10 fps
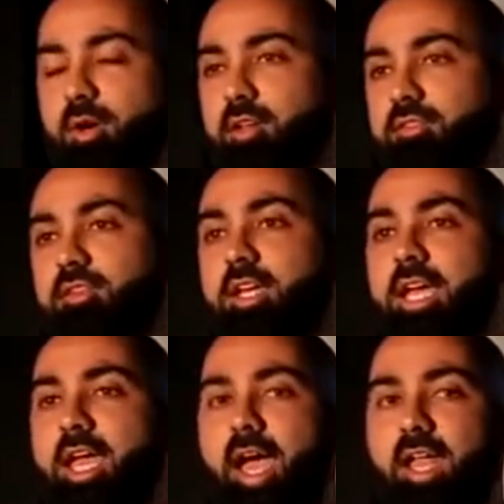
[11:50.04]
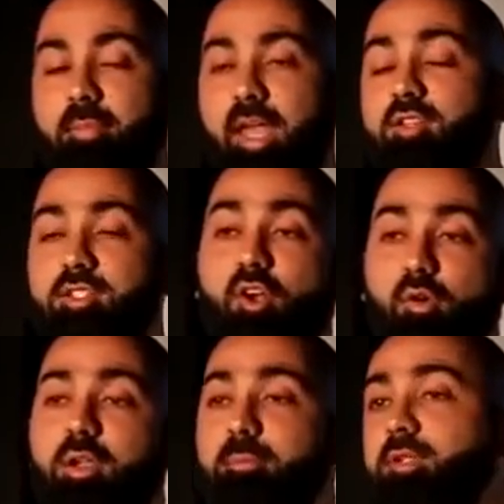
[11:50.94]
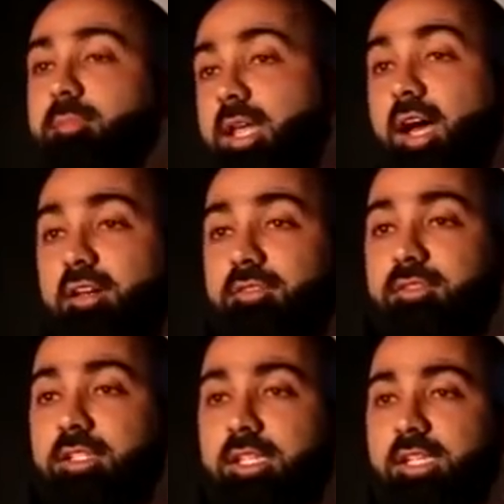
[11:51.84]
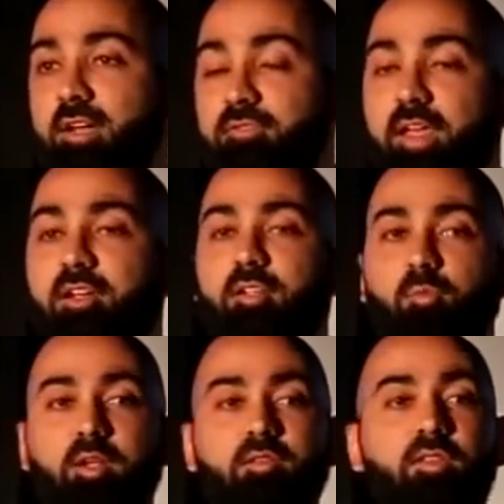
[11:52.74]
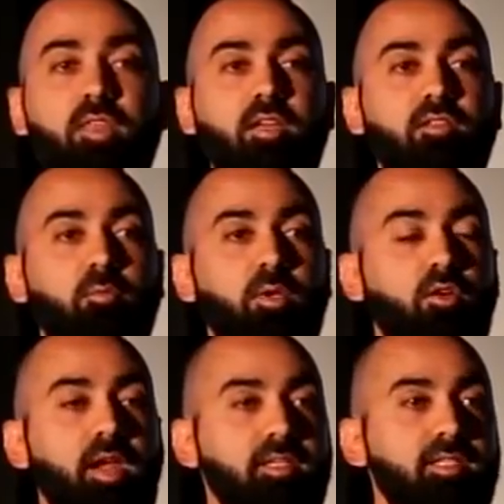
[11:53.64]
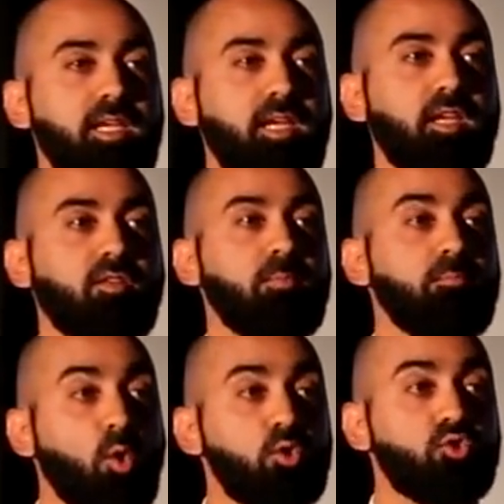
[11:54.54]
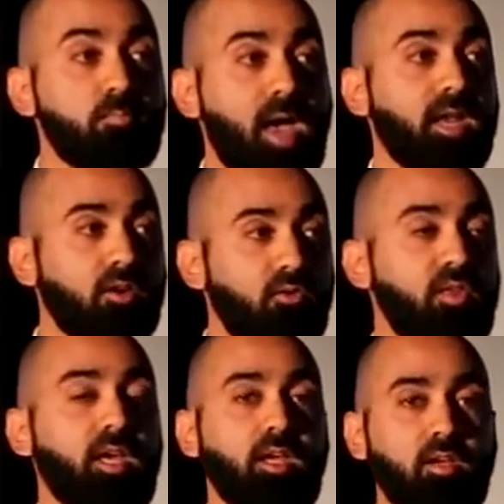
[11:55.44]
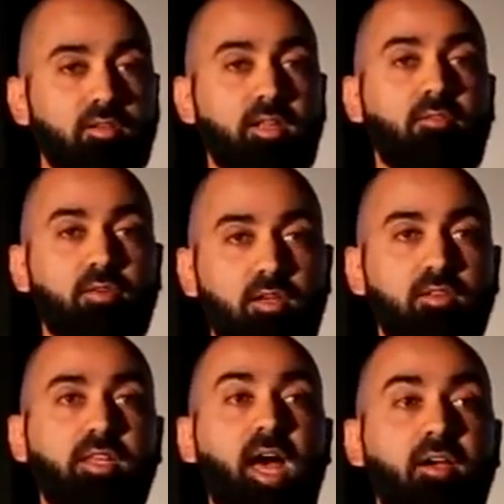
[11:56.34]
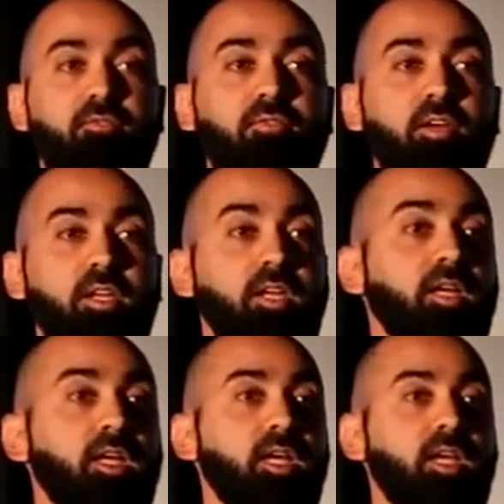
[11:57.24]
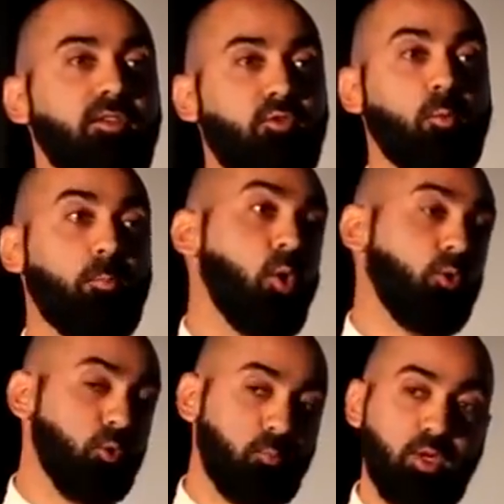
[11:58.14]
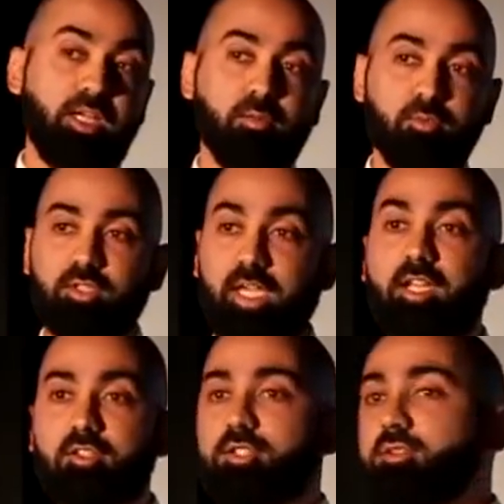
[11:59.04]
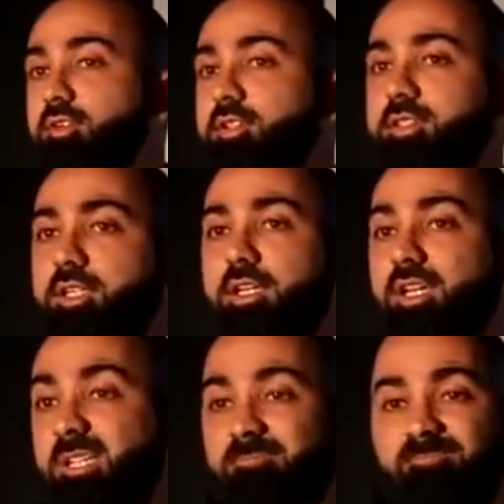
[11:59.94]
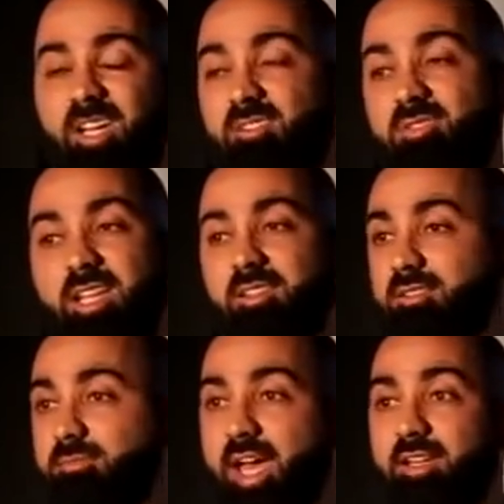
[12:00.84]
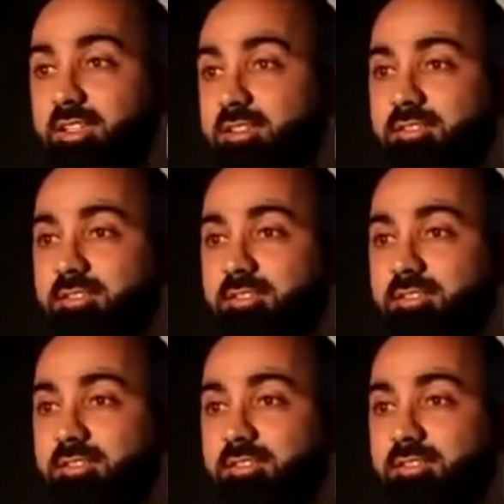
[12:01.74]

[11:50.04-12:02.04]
was. And I managed to go on and build my life. I failed at one of the things that when you're 18 is the most dramatic thing in a South African's life, is your prelims to get into university. And it really didn't matter.